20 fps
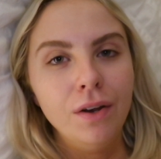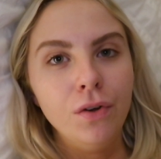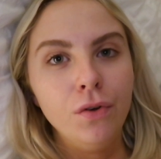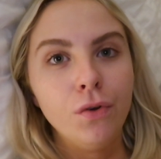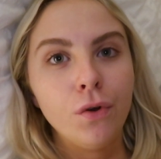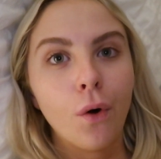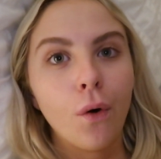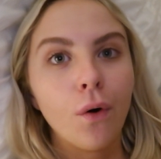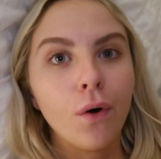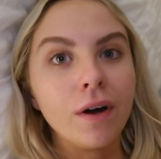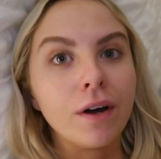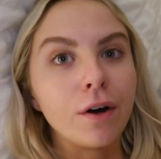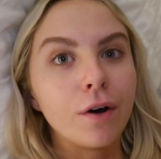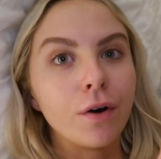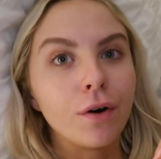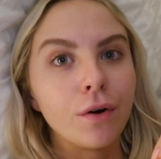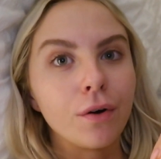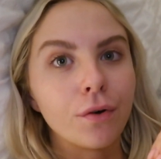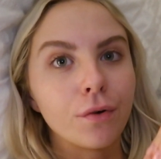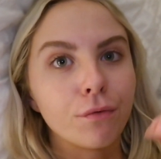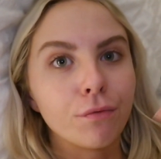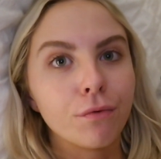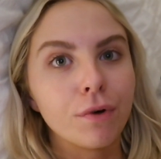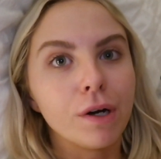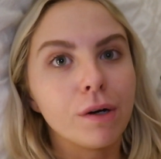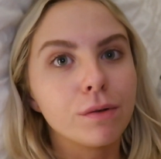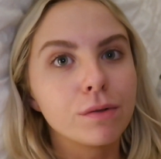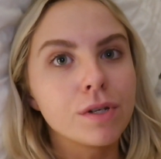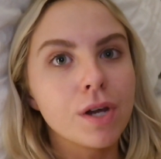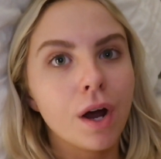not on
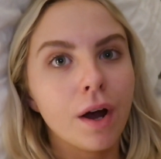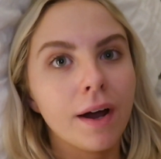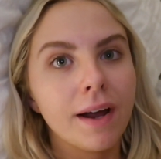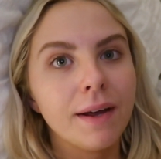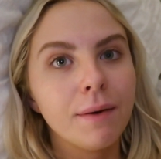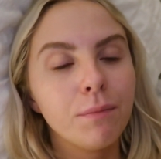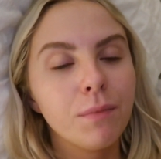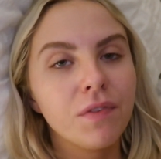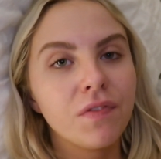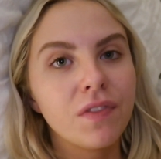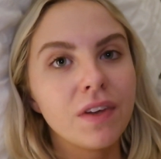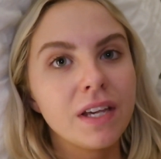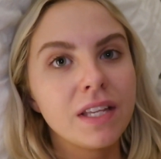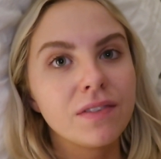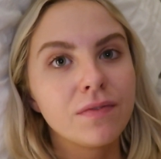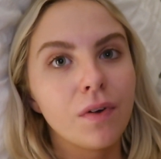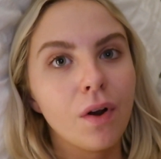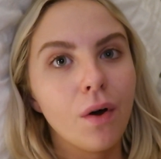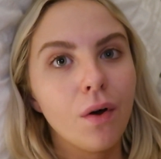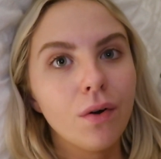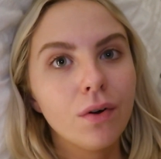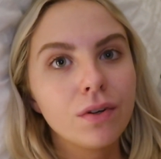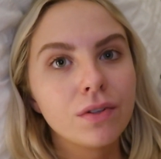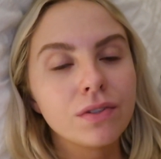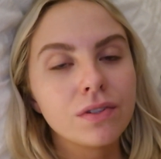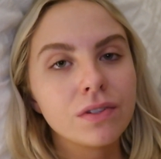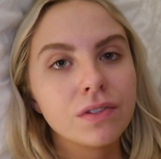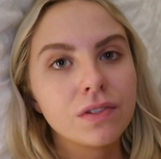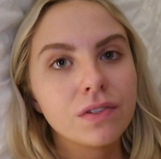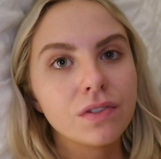real time with these
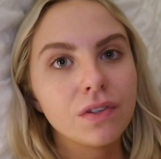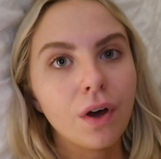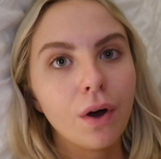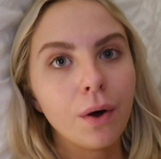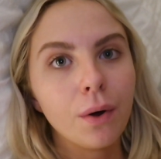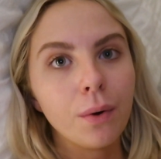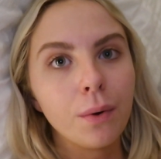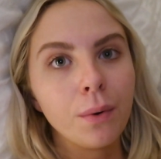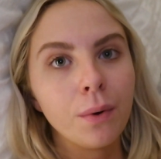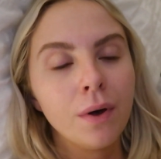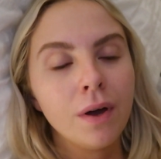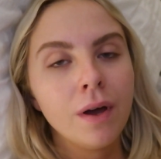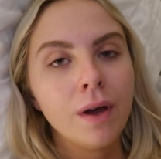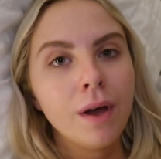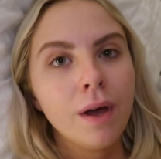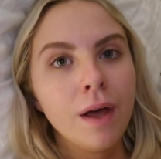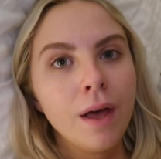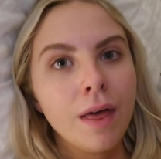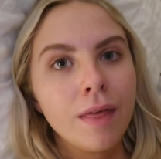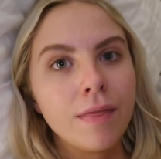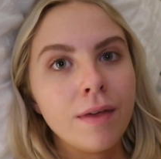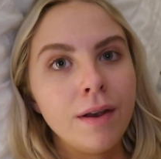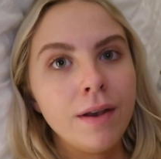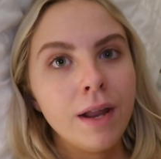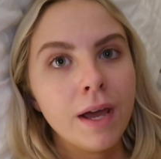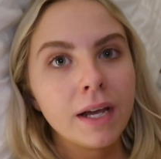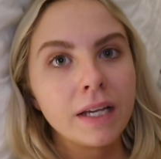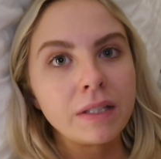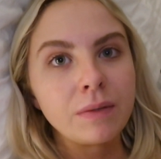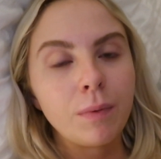vlogs, so the
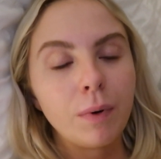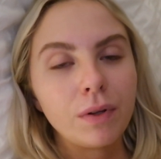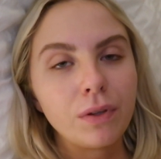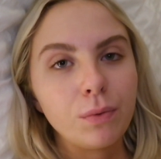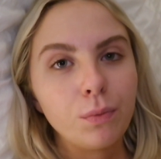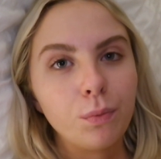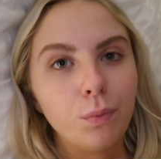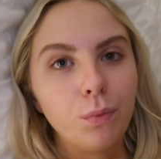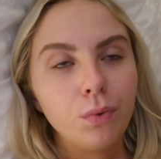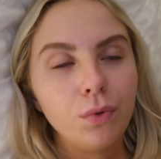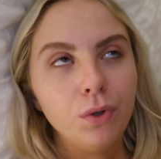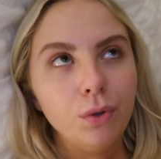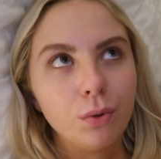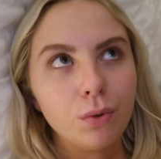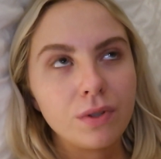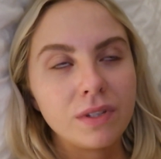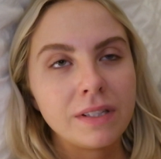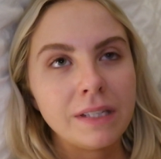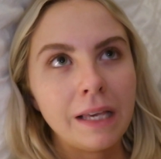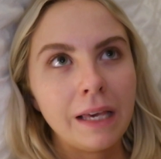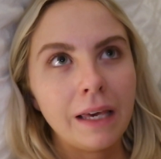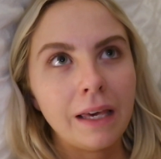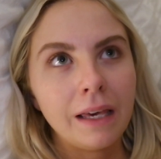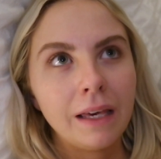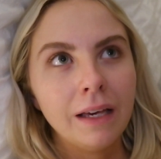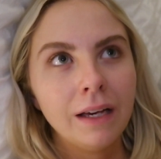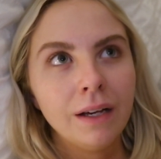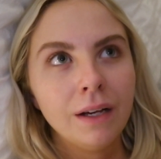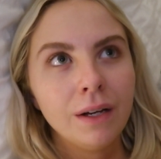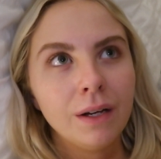next one you'll
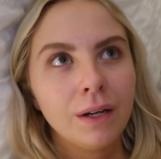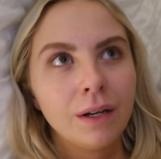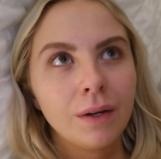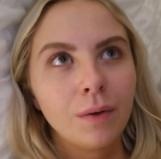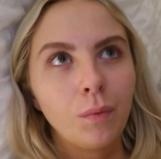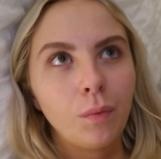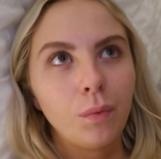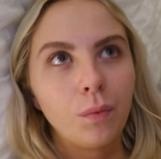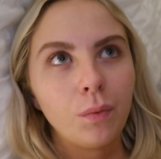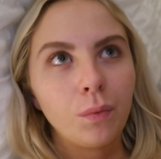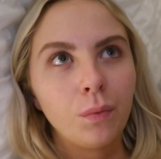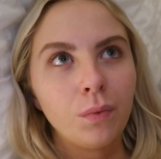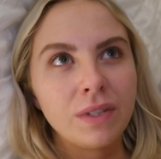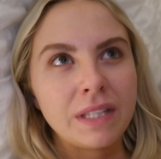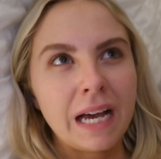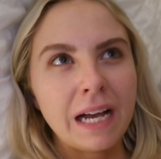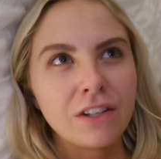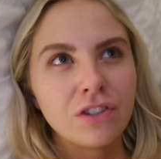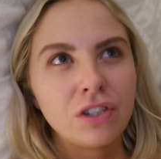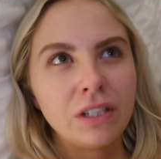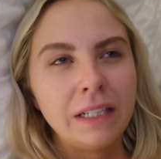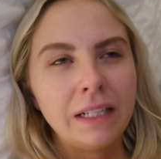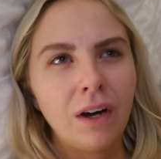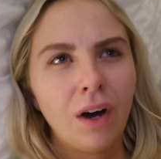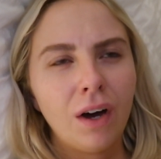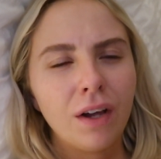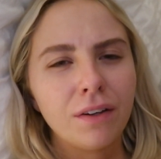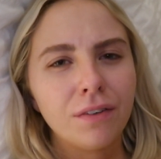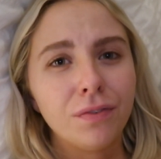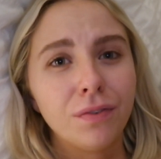see was actually
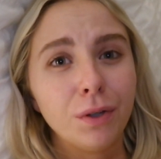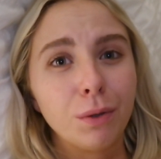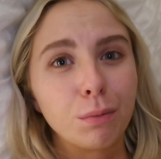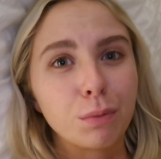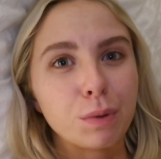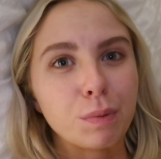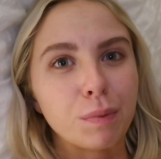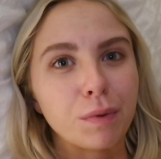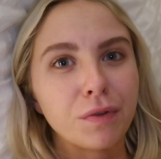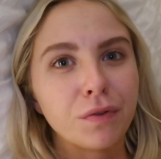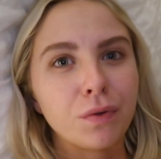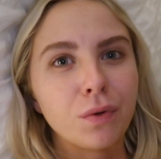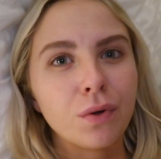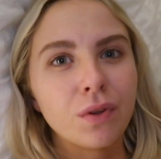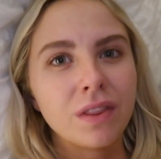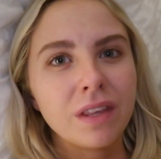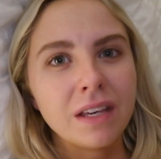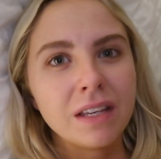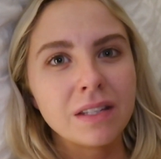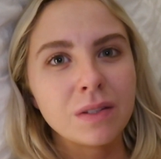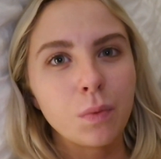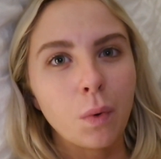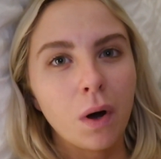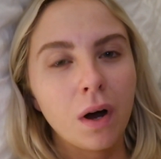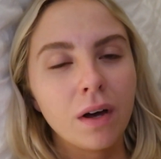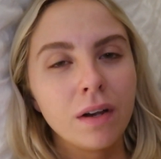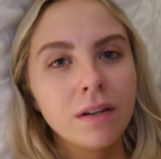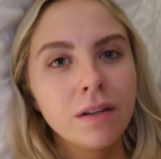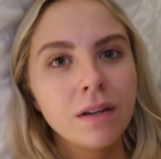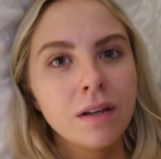kind of filmed before this
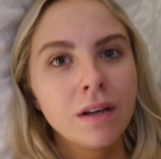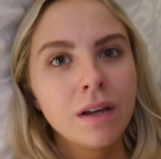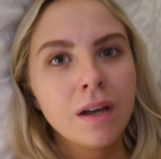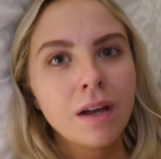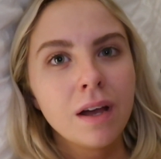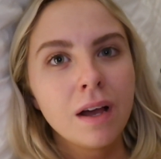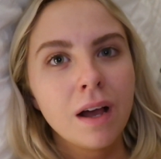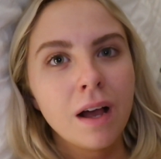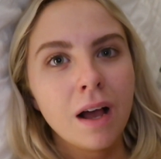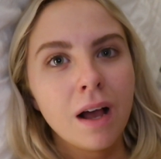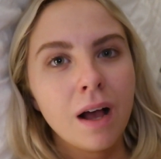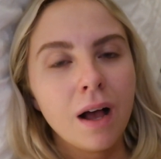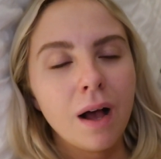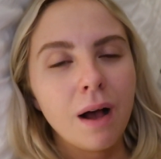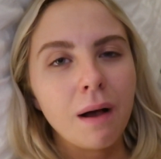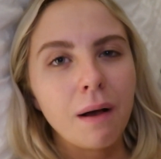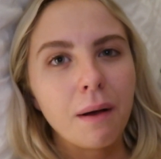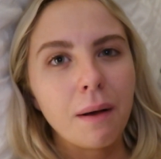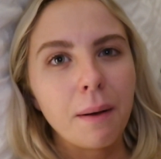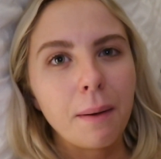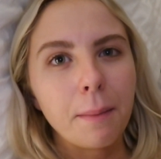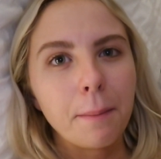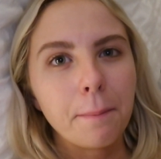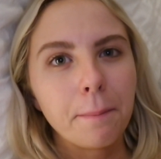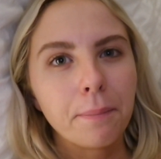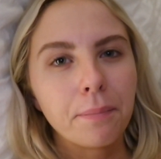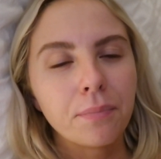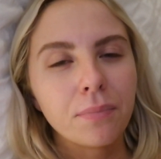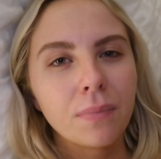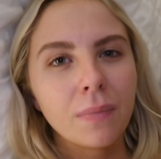one.
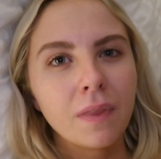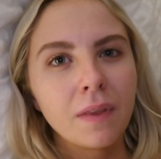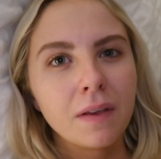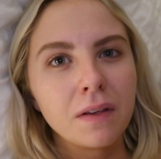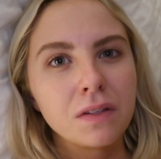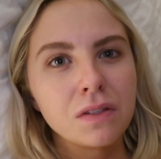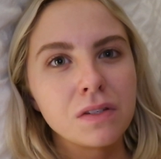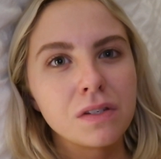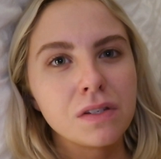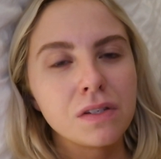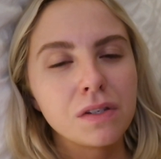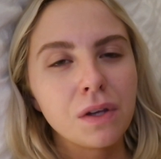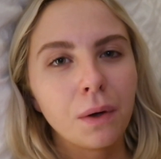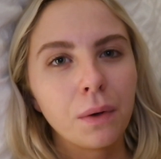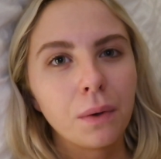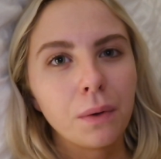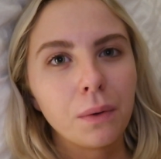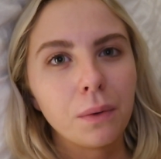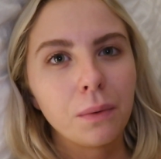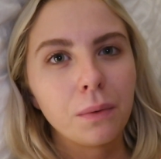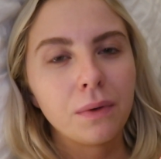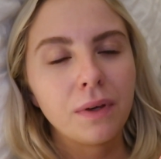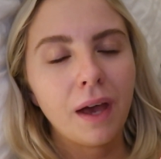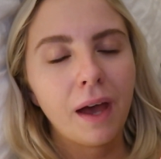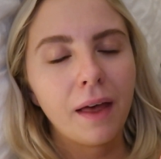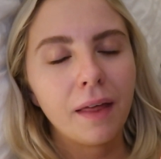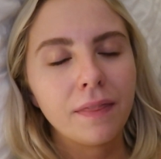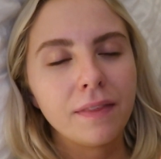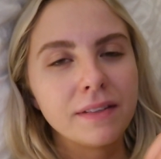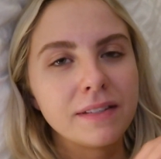Um, so
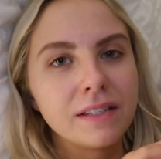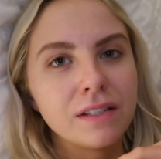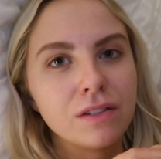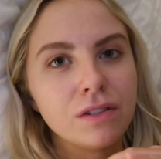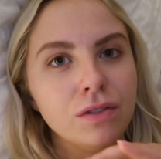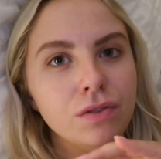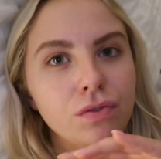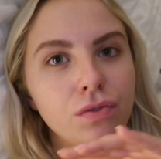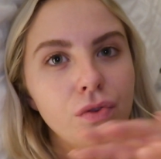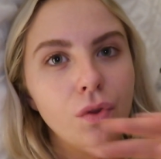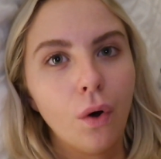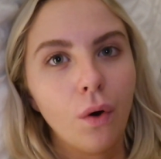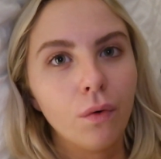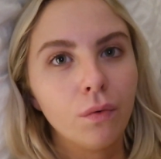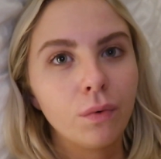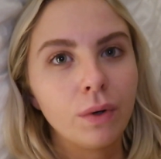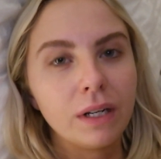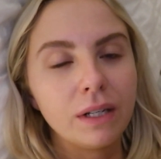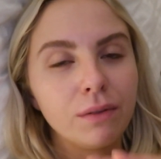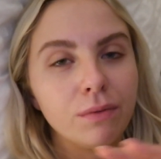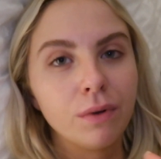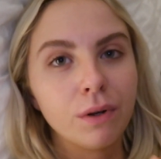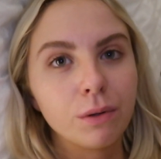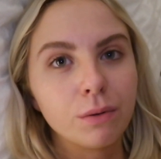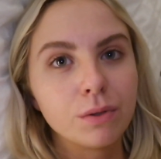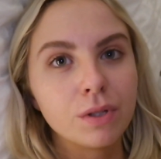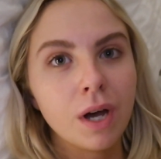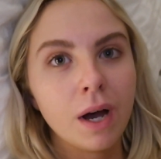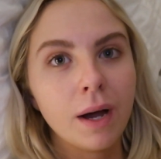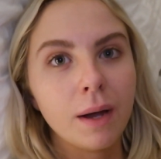yeah, this is not really
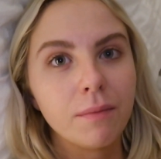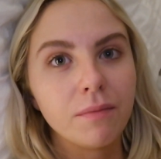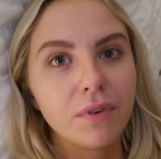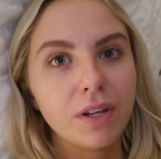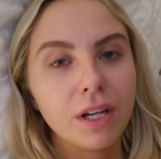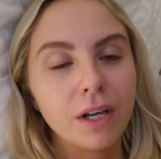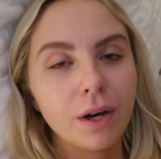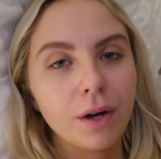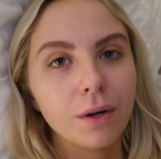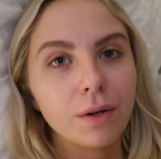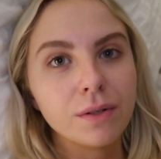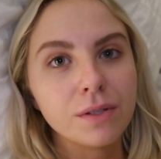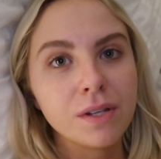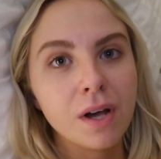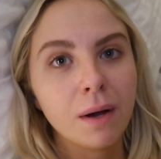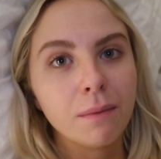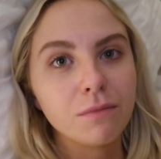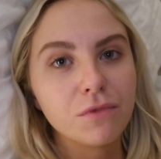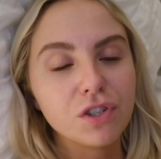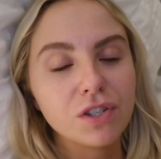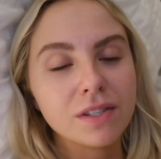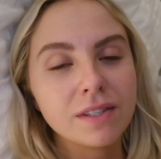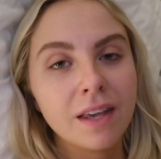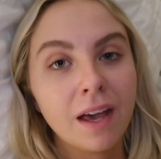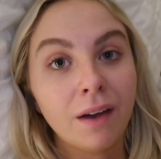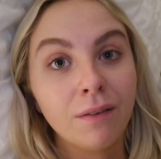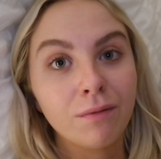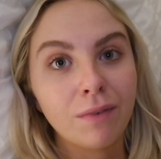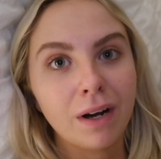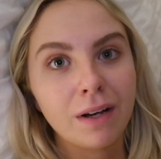real time videos. I'm just
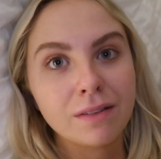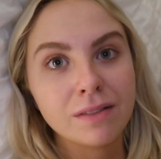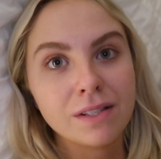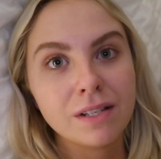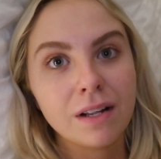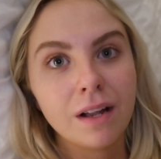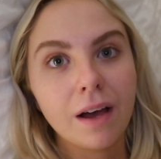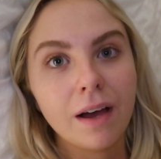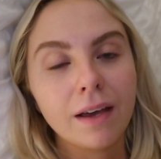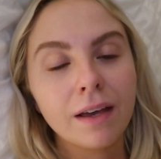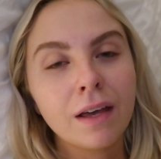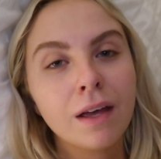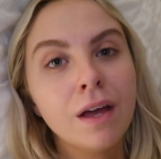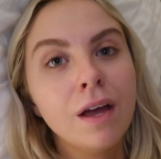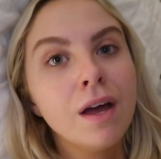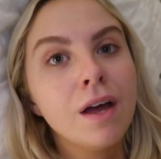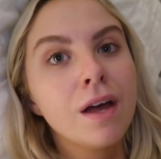getting around to like